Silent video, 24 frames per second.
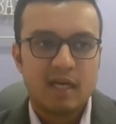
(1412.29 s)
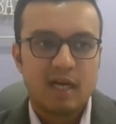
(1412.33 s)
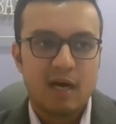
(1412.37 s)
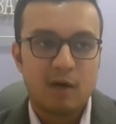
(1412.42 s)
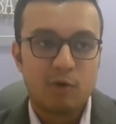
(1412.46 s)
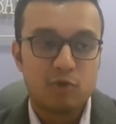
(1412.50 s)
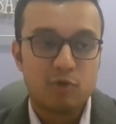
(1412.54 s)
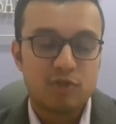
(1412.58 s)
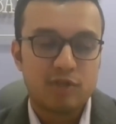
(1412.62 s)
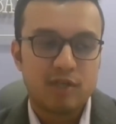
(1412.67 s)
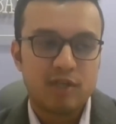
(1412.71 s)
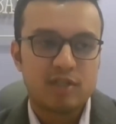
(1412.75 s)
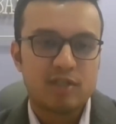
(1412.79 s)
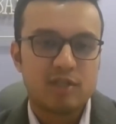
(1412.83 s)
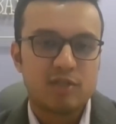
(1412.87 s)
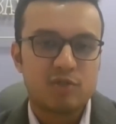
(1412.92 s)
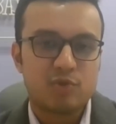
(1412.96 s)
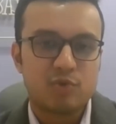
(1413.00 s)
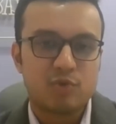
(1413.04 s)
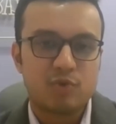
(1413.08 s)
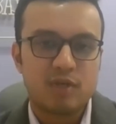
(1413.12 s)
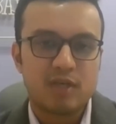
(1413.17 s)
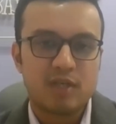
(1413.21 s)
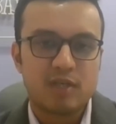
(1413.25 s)
outstation
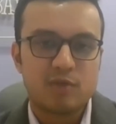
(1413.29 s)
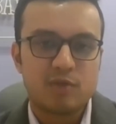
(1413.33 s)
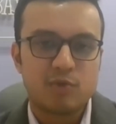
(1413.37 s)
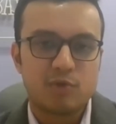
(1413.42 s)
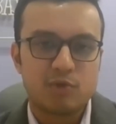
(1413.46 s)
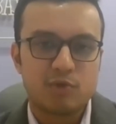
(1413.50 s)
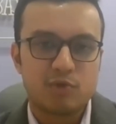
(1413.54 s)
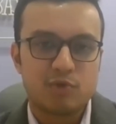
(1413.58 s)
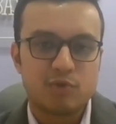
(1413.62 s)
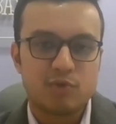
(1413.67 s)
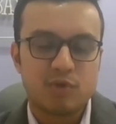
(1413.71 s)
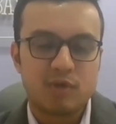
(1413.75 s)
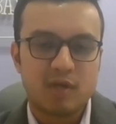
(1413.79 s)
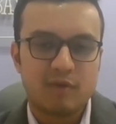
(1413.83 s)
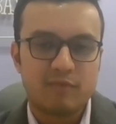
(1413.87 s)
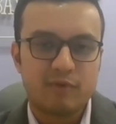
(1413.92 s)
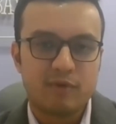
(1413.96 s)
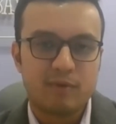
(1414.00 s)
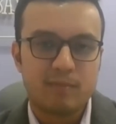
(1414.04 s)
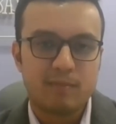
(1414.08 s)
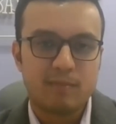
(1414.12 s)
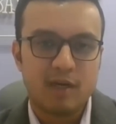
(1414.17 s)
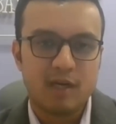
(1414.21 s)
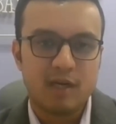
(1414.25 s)
students who used to come
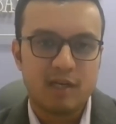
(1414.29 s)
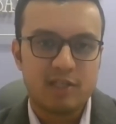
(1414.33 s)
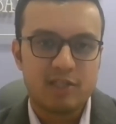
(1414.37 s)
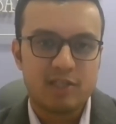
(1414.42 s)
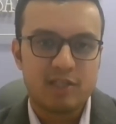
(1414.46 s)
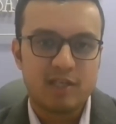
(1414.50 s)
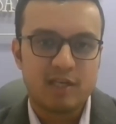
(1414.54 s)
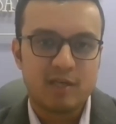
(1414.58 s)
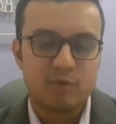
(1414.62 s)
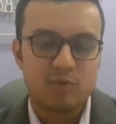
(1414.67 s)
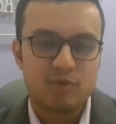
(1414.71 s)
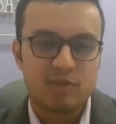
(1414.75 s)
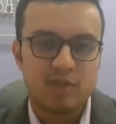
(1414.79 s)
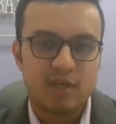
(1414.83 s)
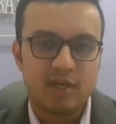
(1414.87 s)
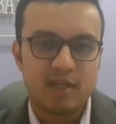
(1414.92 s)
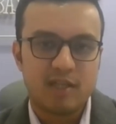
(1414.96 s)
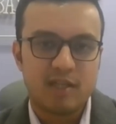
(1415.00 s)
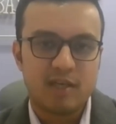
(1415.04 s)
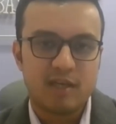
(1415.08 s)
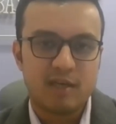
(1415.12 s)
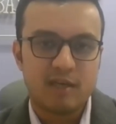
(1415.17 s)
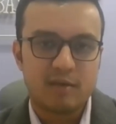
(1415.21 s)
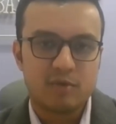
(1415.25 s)
from Malaysia to study
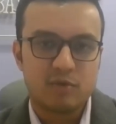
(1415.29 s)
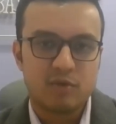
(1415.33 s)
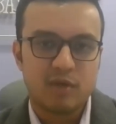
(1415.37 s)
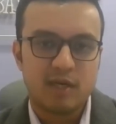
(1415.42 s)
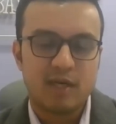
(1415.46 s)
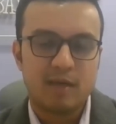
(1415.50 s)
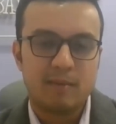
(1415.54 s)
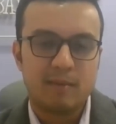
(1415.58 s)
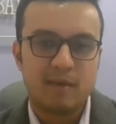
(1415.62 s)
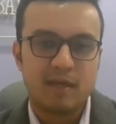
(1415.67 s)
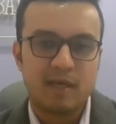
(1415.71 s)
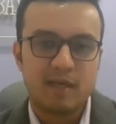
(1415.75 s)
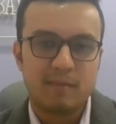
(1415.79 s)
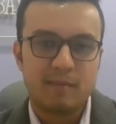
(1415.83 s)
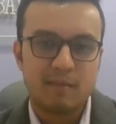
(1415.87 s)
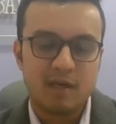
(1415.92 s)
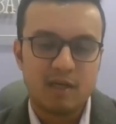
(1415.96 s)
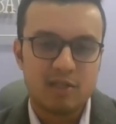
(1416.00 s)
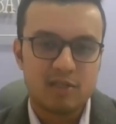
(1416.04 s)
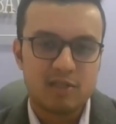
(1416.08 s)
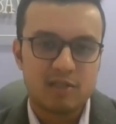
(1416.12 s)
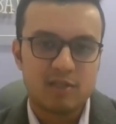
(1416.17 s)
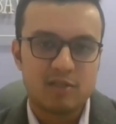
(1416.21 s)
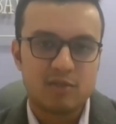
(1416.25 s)
there. So I had many
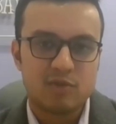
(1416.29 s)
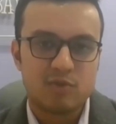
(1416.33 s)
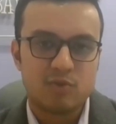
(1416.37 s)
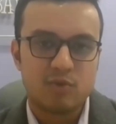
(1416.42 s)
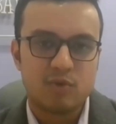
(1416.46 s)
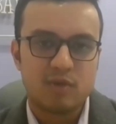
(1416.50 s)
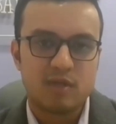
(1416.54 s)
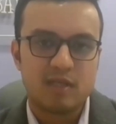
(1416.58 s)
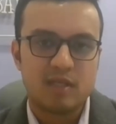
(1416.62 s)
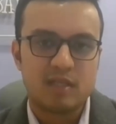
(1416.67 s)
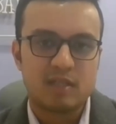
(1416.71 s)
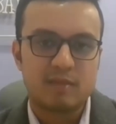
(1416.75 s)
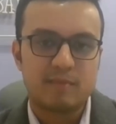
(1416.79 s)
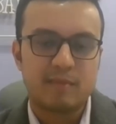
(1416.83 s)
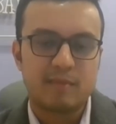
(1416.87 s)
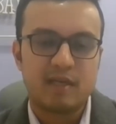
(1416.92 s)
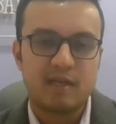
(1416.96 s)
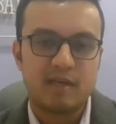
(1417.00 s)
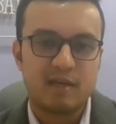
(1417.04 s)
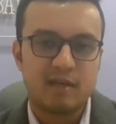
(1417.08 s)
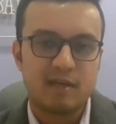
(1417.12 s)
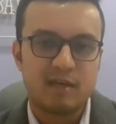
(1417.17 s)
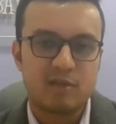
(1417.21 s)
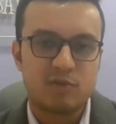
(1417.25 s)
Malaysian students,
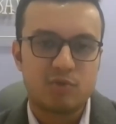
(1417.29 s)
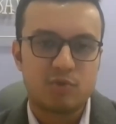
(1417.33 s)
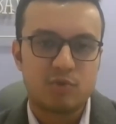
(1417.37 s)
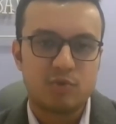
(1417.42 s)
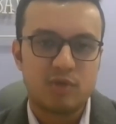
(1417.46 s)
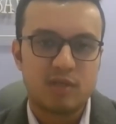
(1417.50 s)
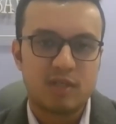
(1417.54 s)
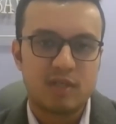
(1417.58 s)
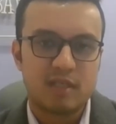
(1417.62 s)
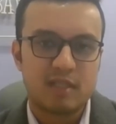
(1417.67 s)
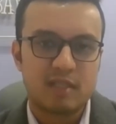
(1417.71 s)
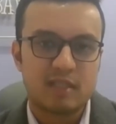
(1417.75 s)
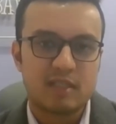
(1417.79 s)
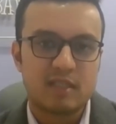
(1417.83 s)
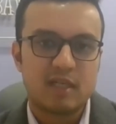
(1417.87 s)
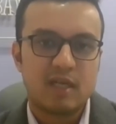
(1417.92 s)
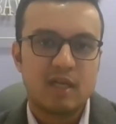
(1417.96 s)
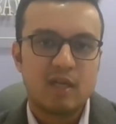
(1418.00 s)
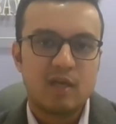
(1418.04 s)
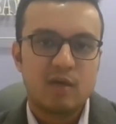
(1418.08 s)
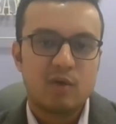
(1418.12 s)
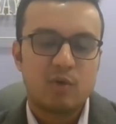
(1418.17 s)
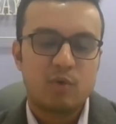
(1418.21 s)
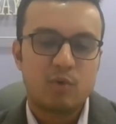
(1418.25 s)
many Indian students
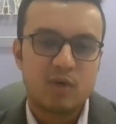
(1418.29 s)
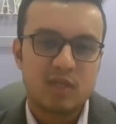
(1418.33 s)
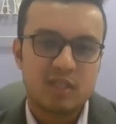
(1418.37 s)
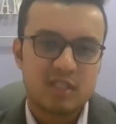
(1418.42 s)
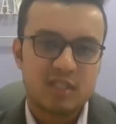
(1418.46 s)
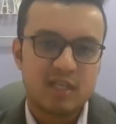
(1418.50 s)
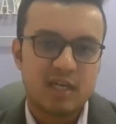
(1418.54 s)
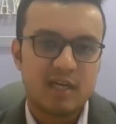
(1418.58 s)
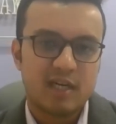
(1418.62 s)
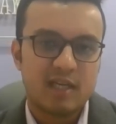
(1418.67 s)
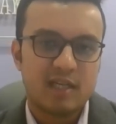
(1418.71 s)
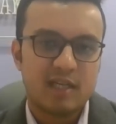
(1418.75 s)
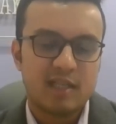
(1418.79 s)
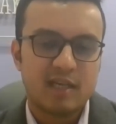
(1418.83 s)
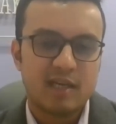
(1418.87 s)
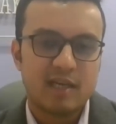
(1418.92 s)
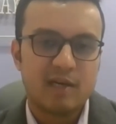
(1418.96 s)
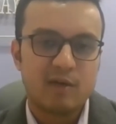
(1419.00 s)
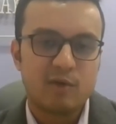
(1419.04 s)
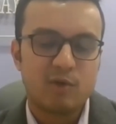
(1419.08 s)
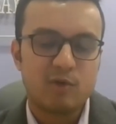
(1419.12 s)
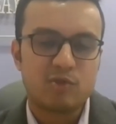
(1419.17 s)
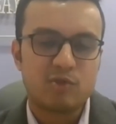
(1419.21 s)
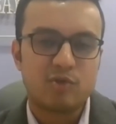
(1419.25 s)
who were studying there
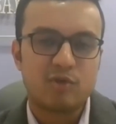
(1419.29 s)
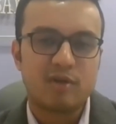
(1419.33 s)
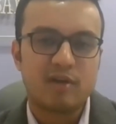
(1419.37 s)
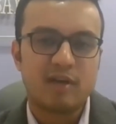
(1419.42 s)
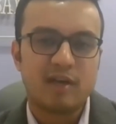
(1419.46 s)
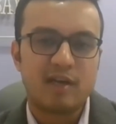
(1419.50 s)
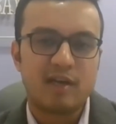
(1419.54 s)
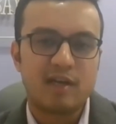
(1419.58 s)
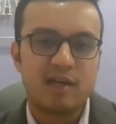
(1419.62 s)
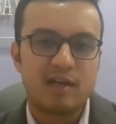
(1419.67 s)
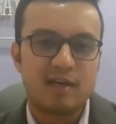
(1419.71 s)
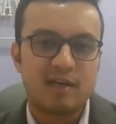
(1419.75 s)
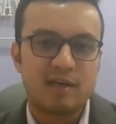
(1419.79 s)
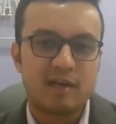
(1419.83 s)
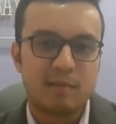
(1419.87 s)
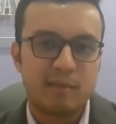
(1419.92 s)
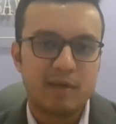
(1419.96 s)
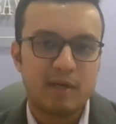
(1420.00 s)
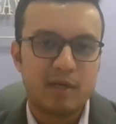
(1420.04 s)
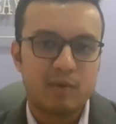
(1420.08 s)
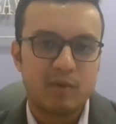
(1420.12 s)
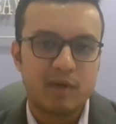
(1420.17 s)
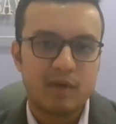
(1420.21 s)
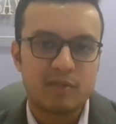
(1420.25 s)
and also training under
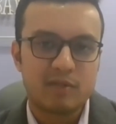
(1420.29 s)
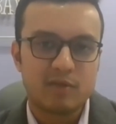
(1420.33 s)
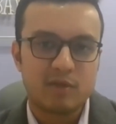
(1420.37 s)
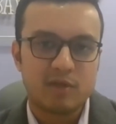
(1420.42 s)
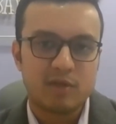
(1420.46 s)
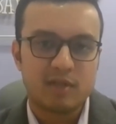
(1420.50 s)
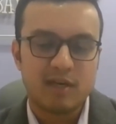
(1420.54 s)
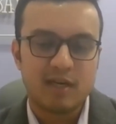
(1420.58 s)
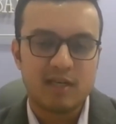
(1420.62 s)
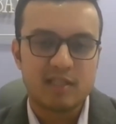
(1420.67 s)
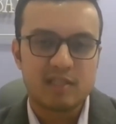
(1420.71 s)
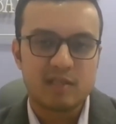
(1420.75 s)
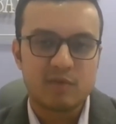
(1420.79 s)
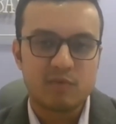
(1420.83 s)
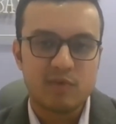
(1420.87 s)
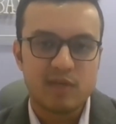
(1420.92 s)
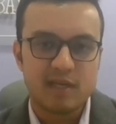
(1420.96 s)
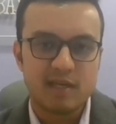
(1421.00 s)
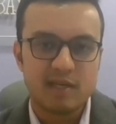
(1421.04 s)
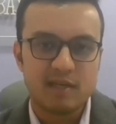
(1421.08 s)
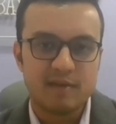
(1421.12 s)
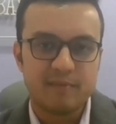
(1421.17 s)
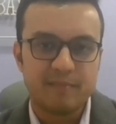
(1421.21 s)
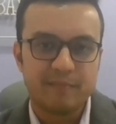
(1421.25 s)
me twice or thrice a
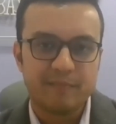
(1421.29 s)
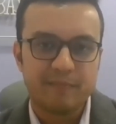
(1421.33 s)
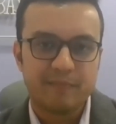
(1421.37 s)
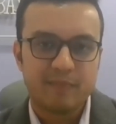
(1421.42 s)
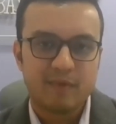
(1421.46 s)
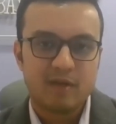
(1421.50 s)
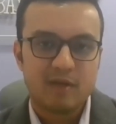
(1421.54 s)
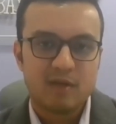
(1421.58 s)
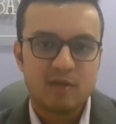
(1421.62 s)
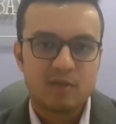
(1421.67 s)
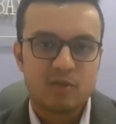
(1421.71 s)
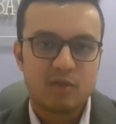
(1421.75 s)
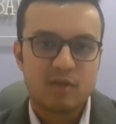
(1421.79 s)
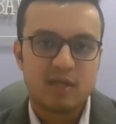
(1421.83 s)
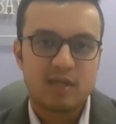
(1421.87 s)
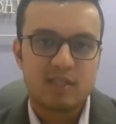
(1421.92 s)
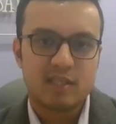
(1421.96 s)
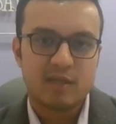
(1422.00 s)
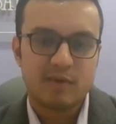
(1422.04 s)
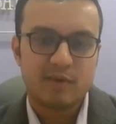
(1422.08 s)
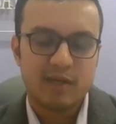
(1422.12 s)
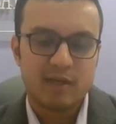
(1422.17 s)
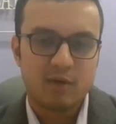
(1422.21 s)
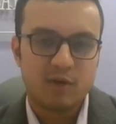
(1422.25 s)
week. So that's
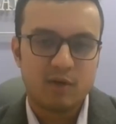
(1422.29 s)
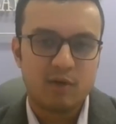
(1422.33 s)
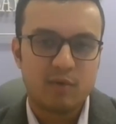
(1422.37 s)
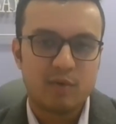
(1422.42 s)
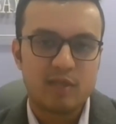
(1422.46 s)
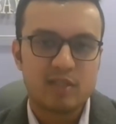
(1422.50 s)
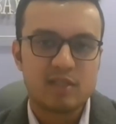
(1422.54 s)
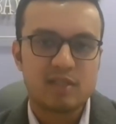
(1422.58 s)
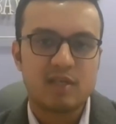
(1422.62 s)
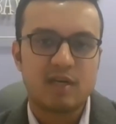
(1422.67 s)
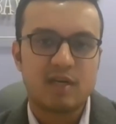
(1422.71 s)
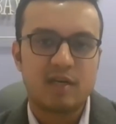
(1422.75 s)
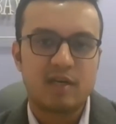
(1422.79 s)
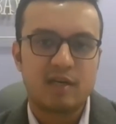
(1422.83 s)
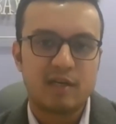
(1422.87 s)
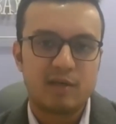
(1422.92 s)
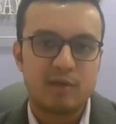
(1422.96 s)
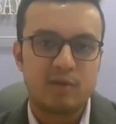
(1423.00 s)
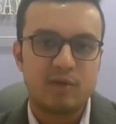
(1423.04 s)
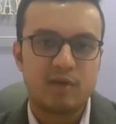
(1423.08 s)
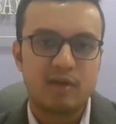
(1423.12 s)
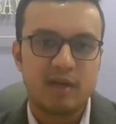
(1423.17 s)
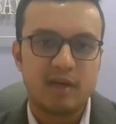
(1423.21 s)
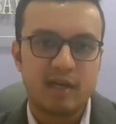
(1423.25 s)
how I always
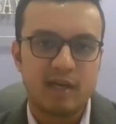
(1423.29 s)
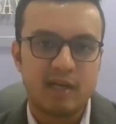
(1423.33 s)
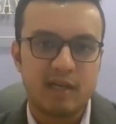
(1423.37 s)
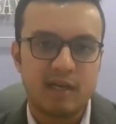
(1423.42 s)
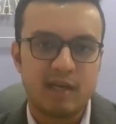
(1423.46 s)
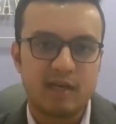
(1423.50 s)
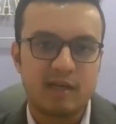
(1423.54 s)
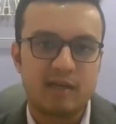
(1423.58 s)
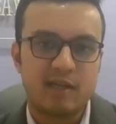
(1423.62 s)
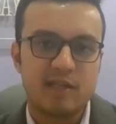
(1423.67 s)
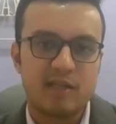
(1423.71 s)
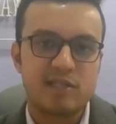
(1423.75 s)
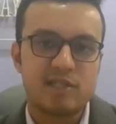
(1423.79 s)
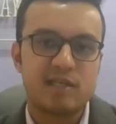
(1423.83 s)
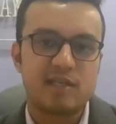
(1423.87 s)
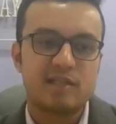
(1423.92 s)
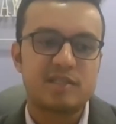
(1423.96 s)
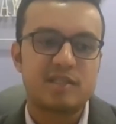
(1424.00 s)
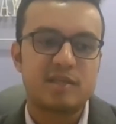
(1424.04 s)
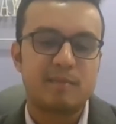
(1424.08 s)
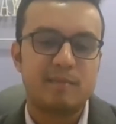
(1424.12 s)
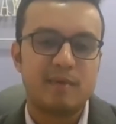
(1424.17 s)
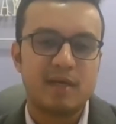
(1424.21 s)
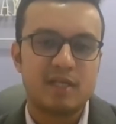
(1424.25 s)
continued training. And teaching
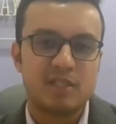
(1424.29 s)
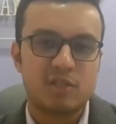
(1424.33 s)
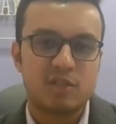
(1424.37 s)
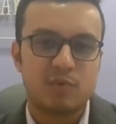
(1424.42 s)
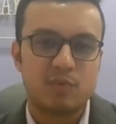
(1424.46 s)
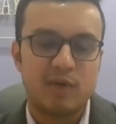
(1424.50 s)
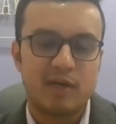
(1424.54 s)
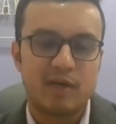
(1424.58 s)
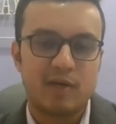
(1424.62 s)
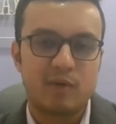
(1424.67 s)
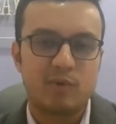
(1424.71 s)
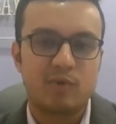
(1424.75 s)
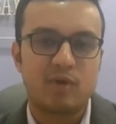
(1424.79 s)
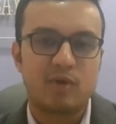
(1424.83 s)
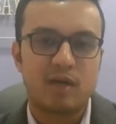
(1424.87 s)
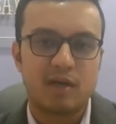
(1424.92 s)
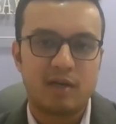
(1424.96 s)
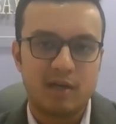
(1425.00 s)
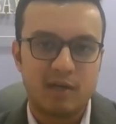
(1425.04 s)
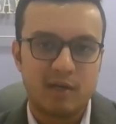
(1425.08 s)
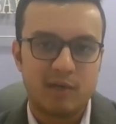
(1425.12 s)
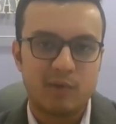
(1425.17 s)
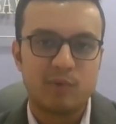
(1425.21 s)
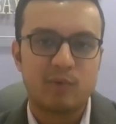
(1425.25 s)
is the best way to
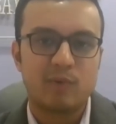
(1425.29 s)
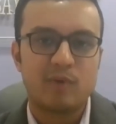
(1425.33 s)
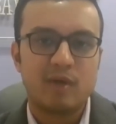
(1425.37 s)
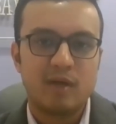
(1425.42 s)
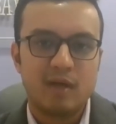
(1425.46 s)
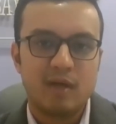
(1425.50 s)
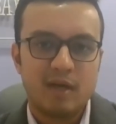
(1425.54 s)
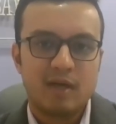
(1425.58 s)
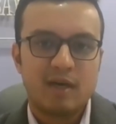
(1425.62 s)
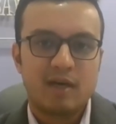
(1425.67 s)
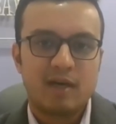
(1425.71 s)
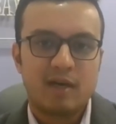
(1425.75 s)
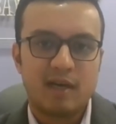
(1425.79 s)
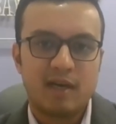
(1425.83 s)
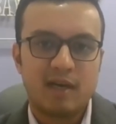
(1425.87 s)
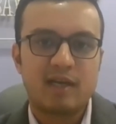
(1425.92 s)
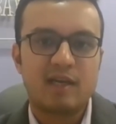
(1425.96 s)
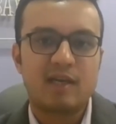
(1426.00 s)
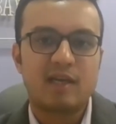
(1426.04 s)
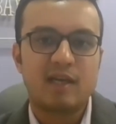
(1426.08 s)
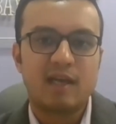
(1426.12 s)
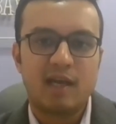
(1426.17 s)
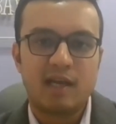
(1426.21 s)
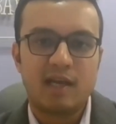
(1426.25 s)
continue training
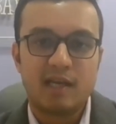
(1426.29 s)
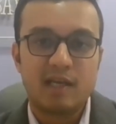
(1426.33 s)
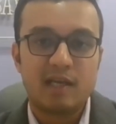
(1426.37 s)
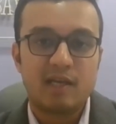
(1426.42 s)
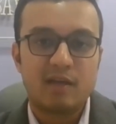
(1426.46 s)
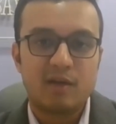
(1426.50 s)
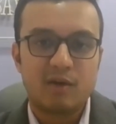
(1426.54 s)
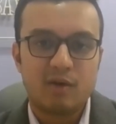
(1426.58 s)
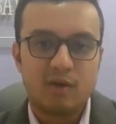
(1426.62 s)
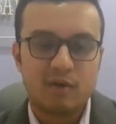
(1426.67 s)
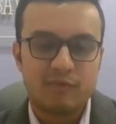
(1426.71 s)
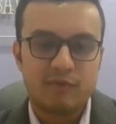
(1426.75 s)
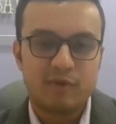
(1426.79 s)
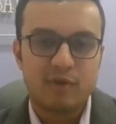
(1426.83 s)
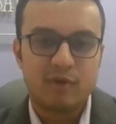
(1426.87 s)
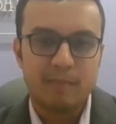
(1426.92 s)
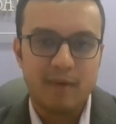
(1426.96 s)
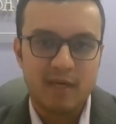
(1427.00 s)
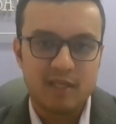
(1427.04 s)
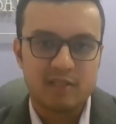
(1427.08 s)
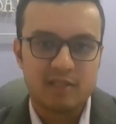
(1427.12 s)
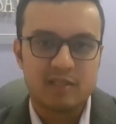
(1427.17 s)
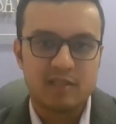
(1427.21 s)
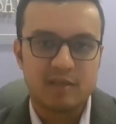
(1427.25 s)
in any of your
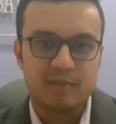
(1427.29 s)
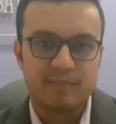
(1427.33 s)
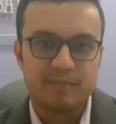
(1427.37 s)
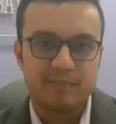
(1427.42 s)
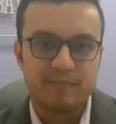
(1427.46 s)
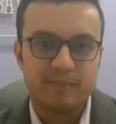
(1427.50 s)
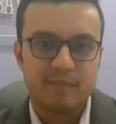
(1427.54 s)
passion.